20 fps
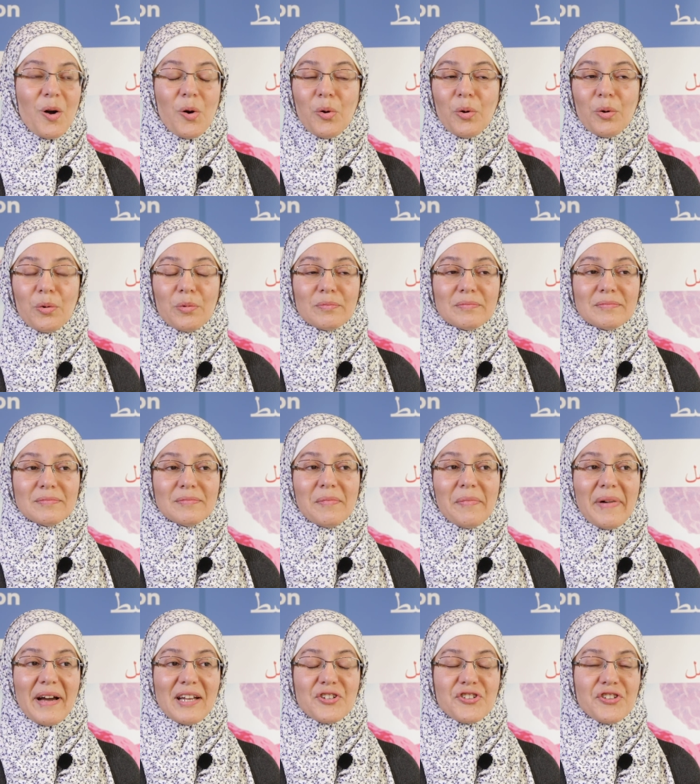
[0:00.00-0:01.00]
Oh,
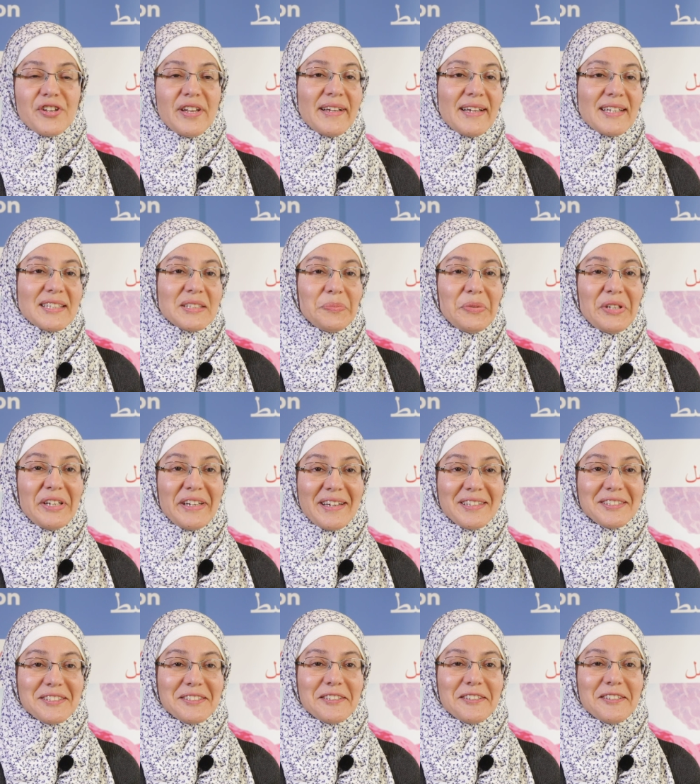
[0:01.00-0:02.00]
by sharing
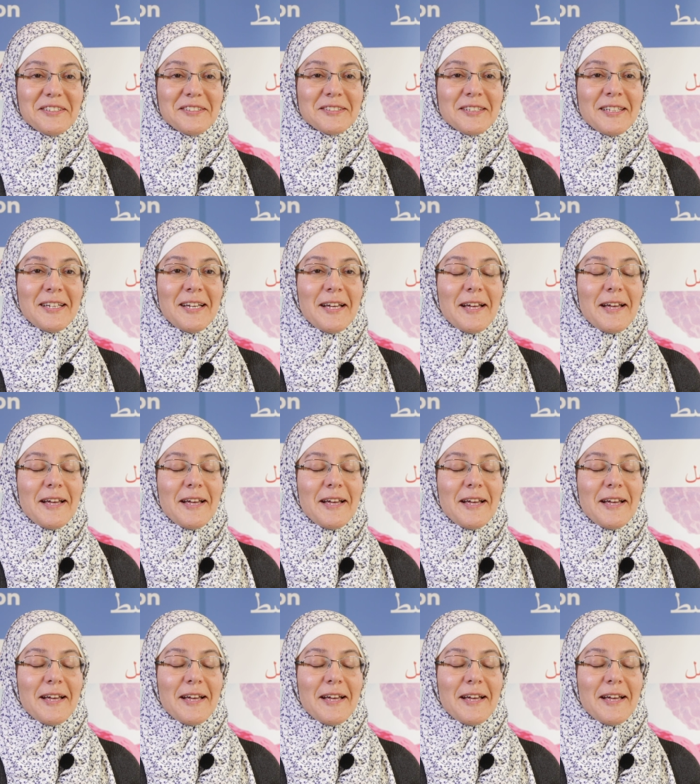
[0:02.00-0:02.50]
experiences